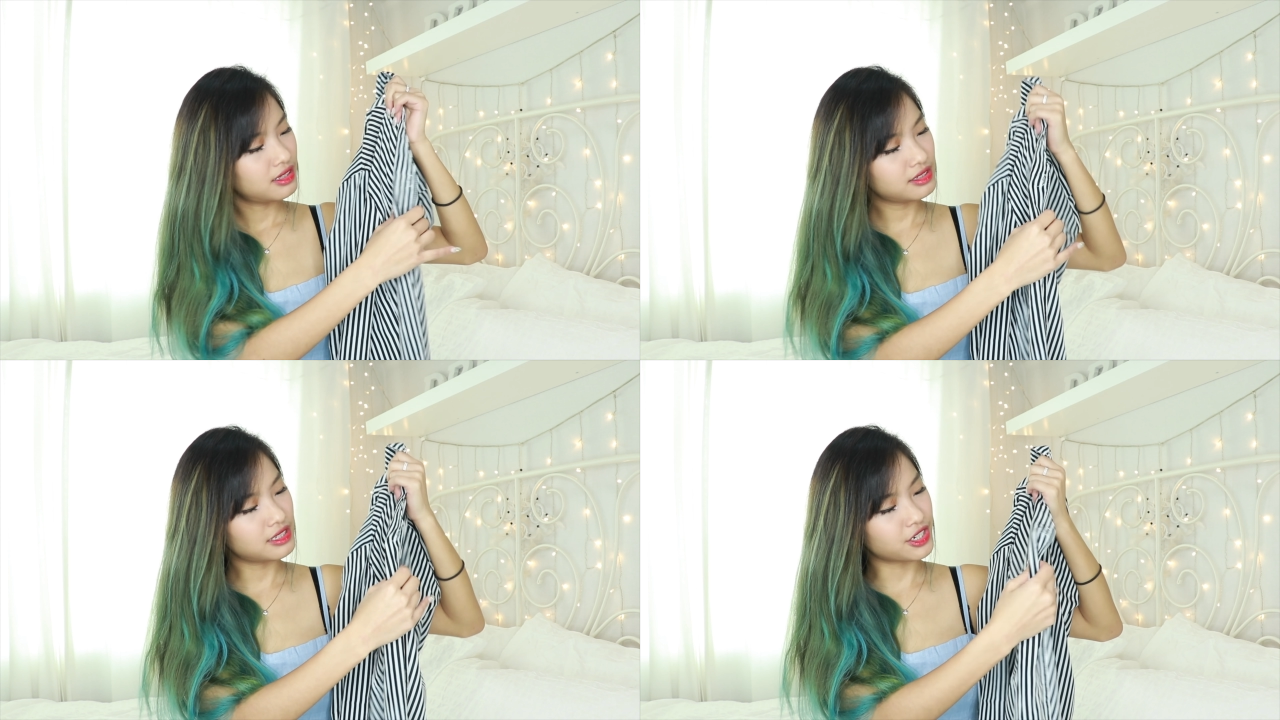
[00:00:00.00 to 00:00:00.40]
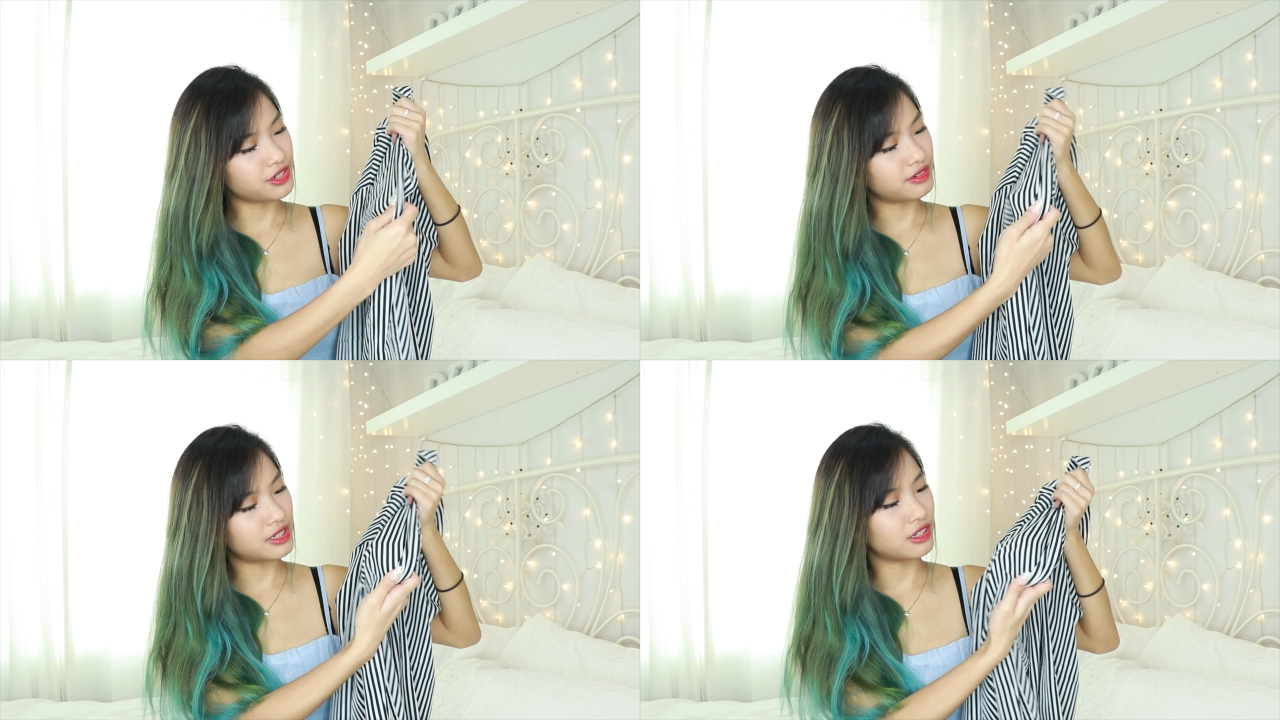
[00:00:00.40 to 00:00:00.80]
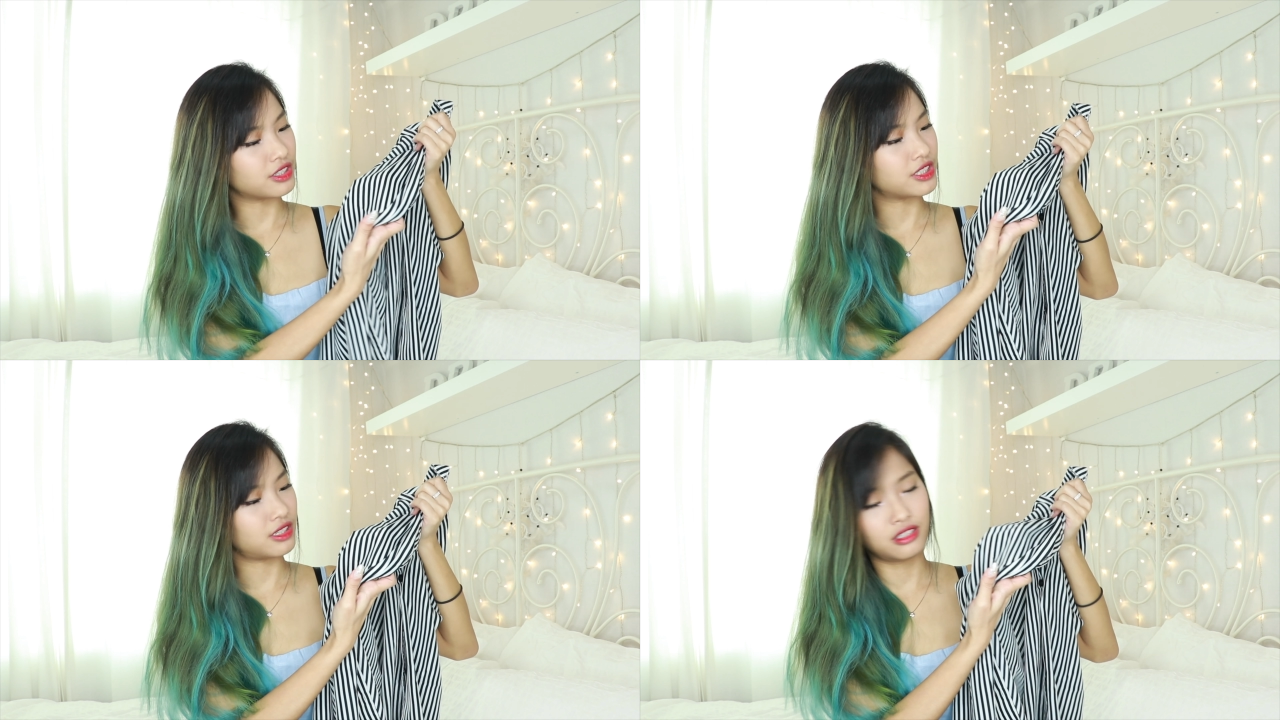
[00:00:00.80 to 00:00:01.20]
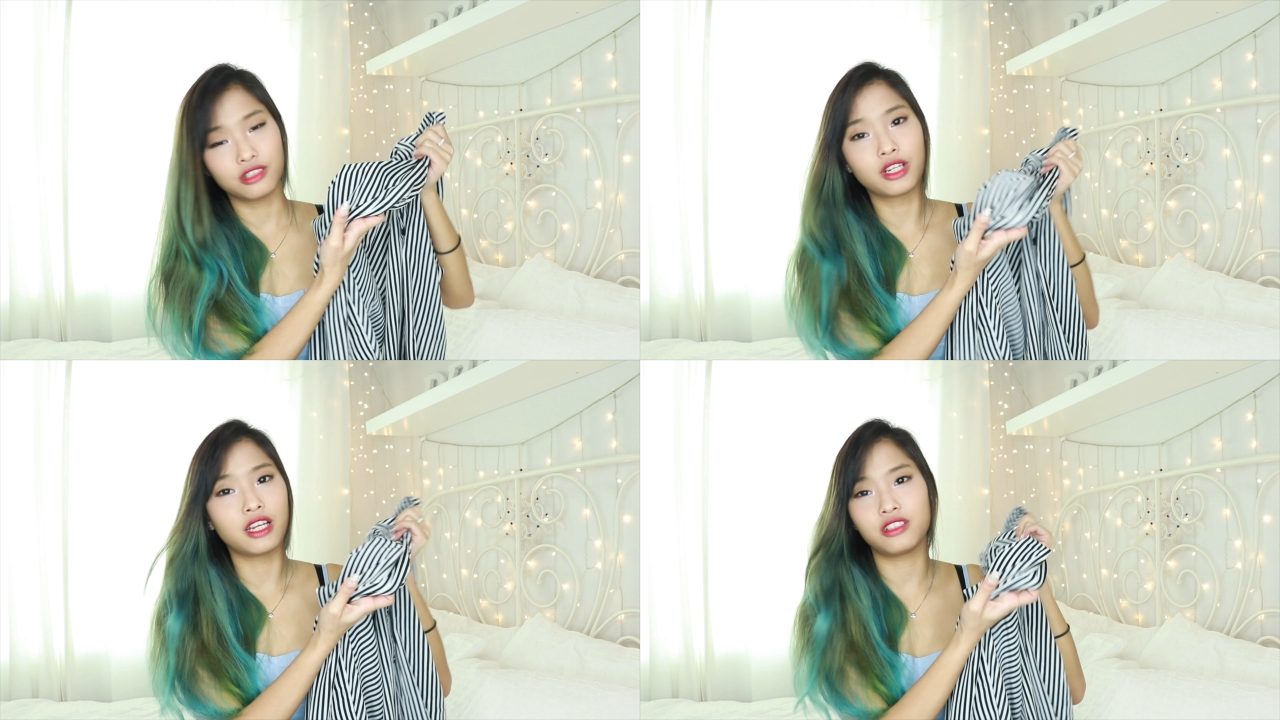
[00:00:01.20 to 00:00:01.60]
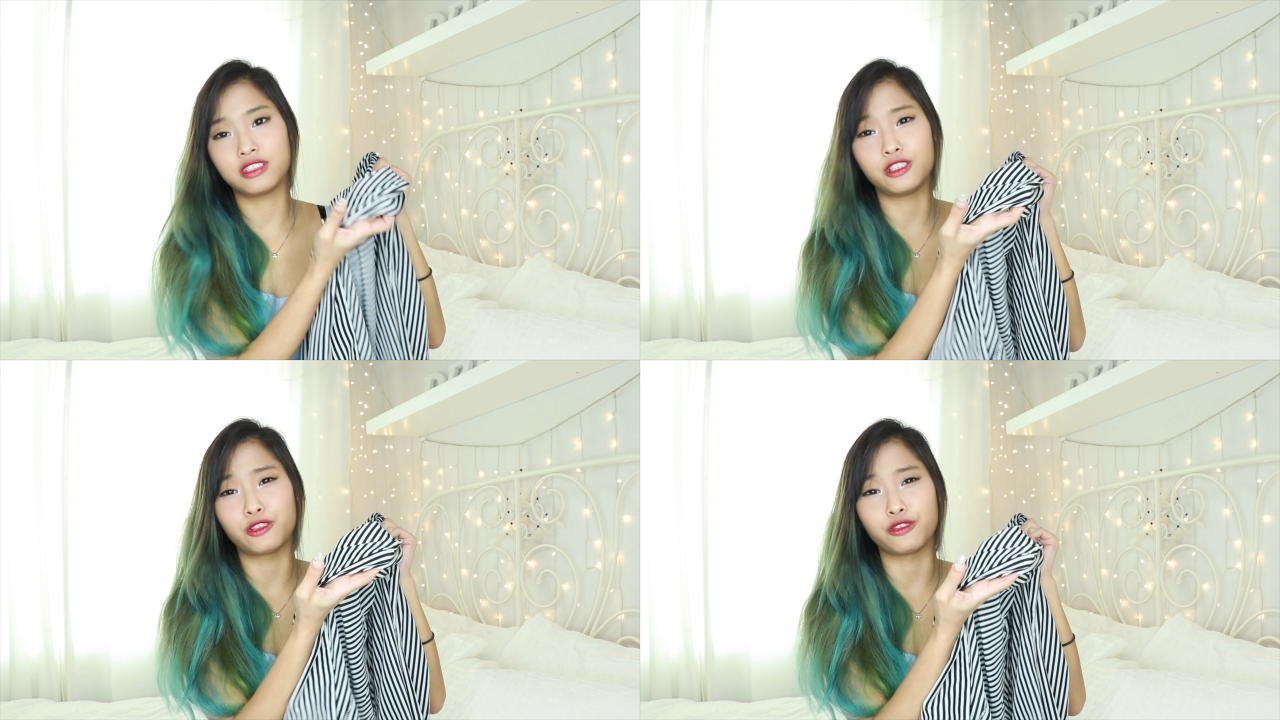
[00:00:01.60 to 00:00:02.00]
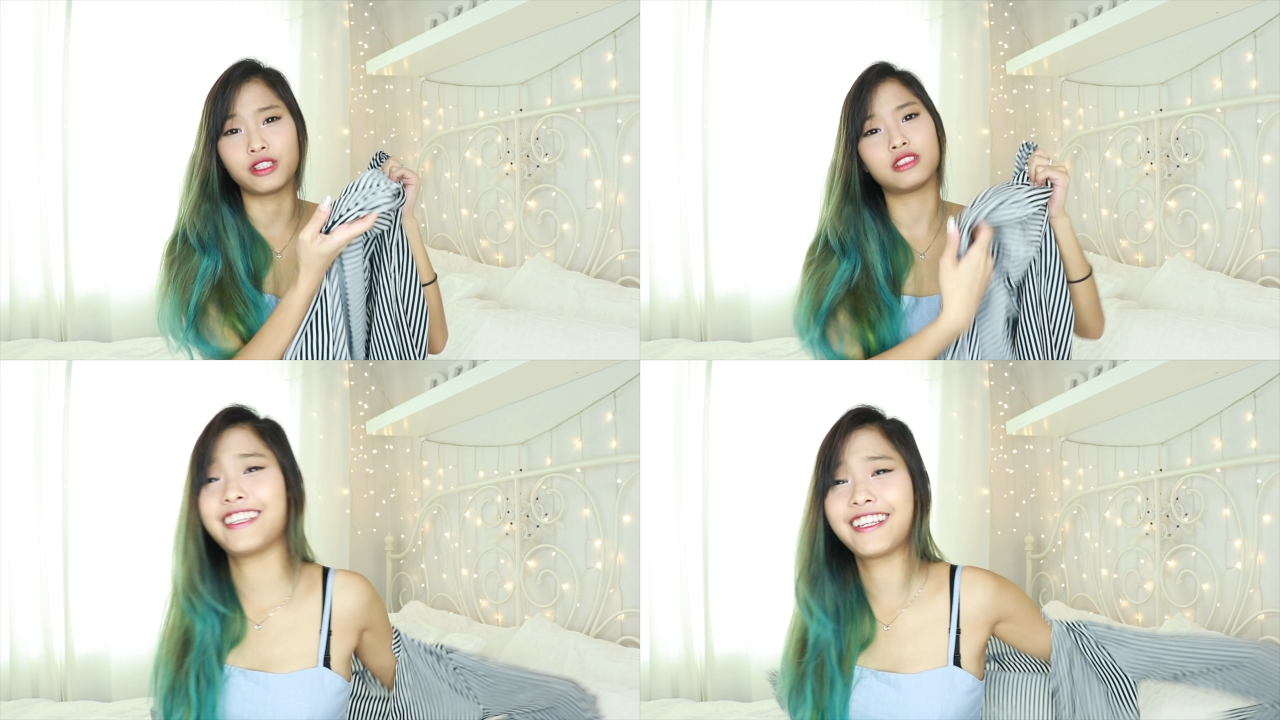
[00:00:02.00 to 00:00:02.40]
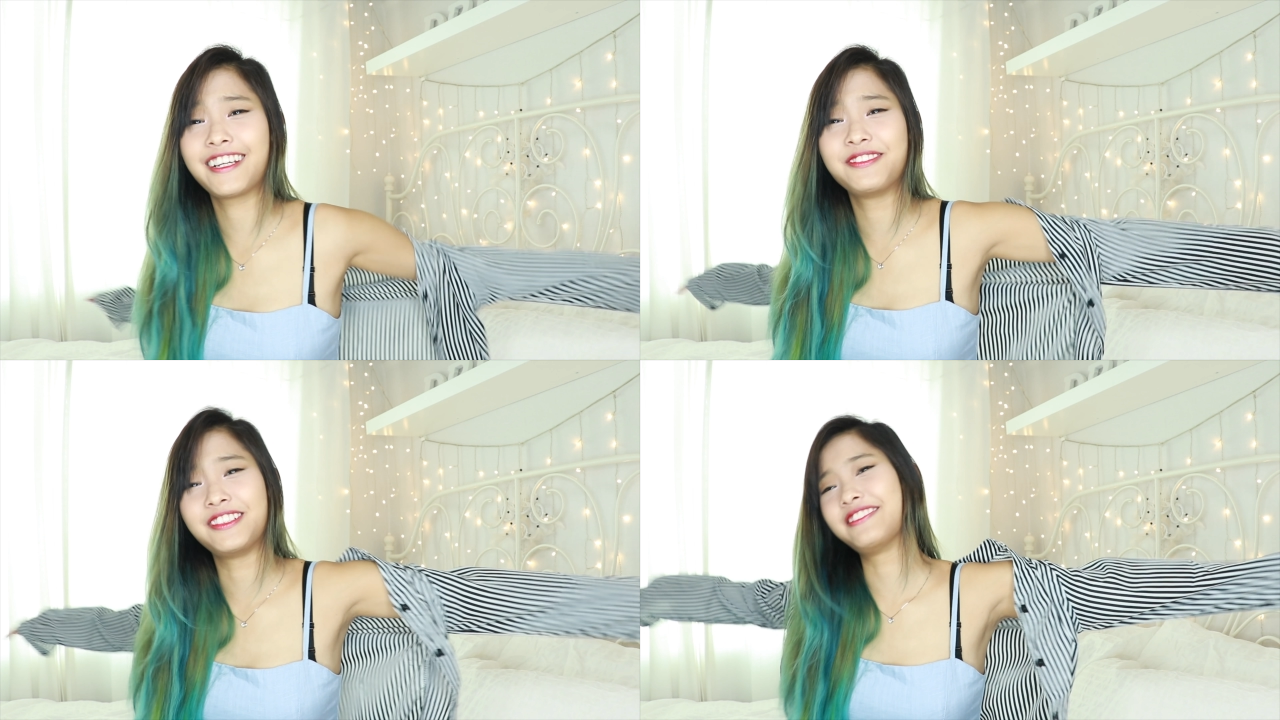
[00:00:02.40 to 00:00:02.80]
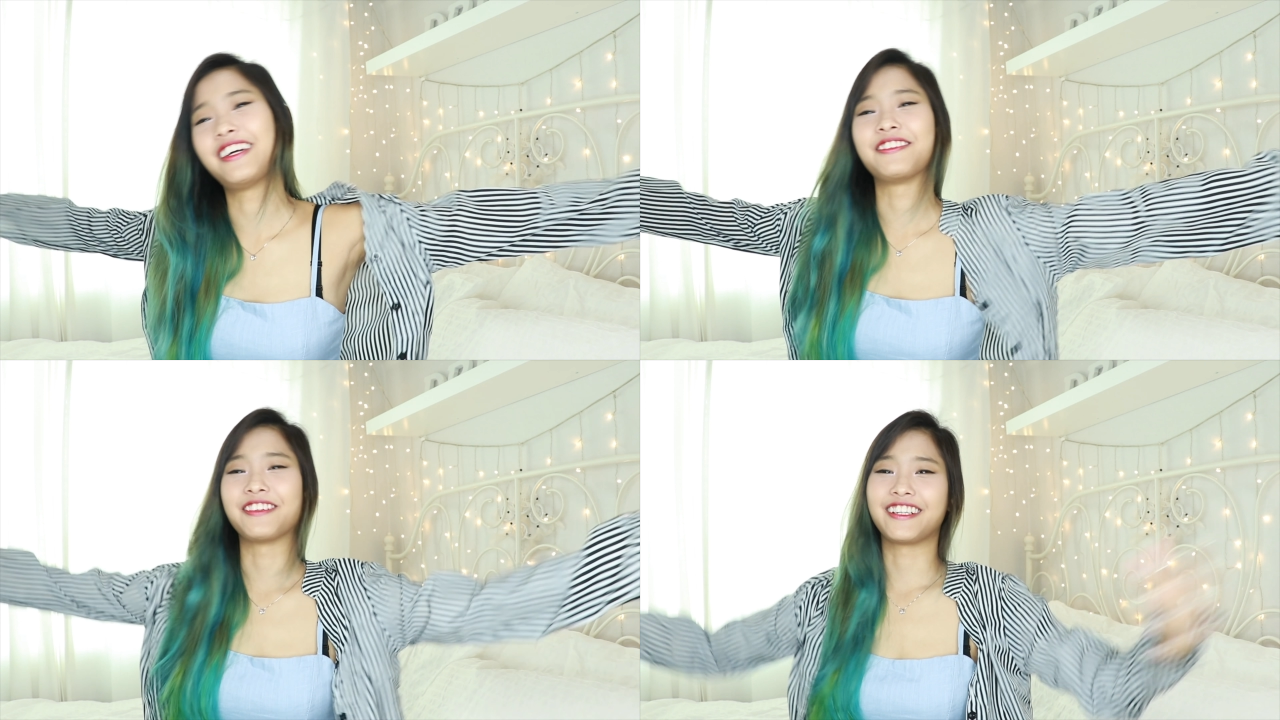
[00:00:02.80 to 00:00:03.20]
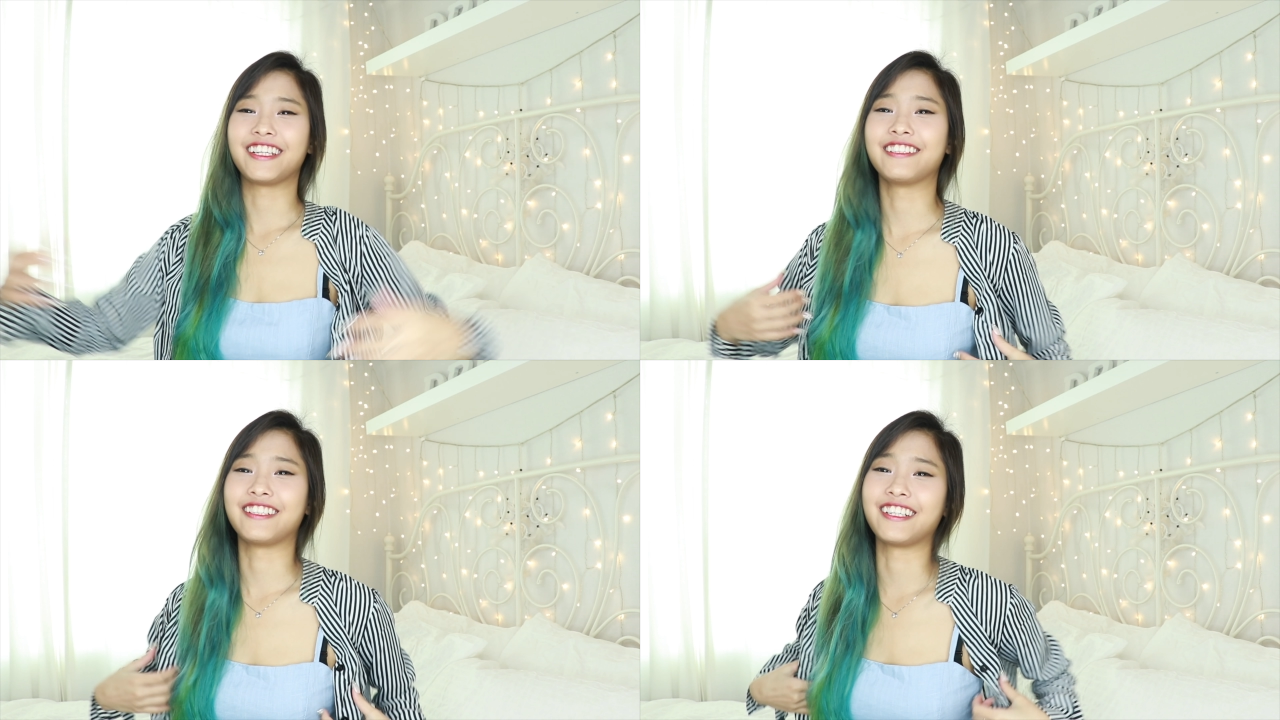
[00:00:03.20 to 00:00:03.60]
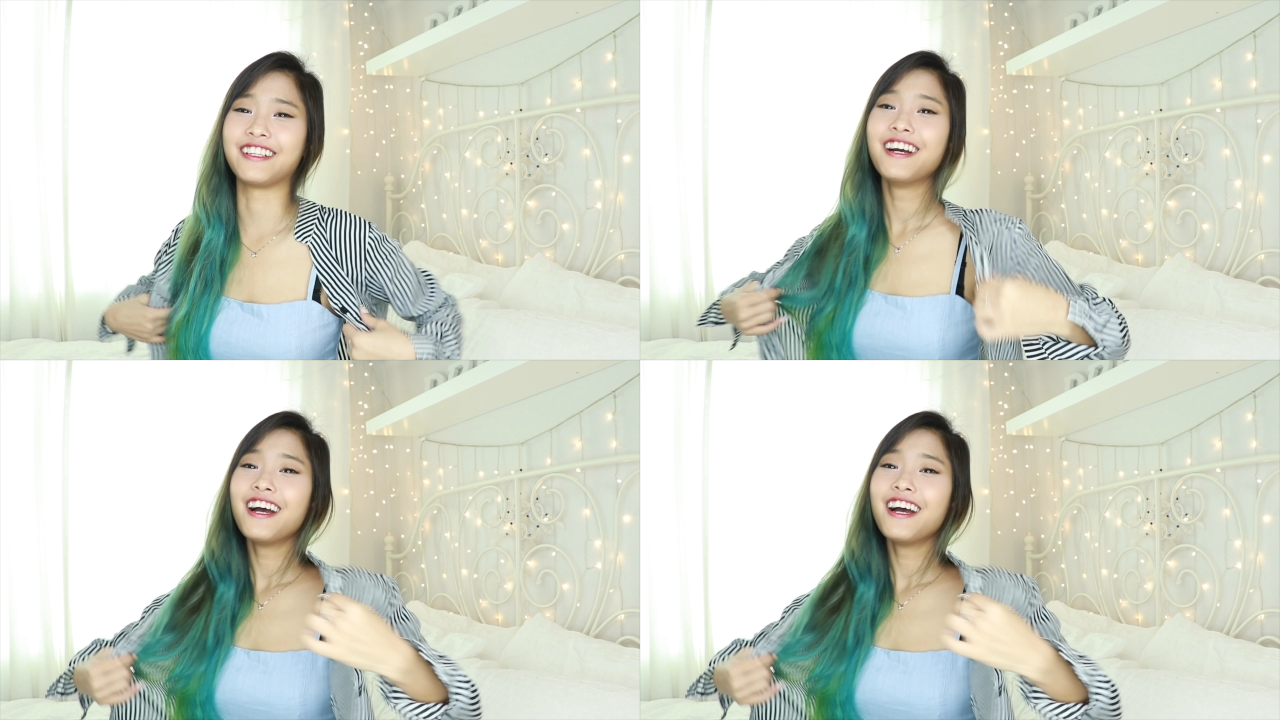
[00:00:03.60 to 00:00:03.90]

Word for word: This is actually really not sheer. You cannot see through it. I can't believe I'm wearing it right now.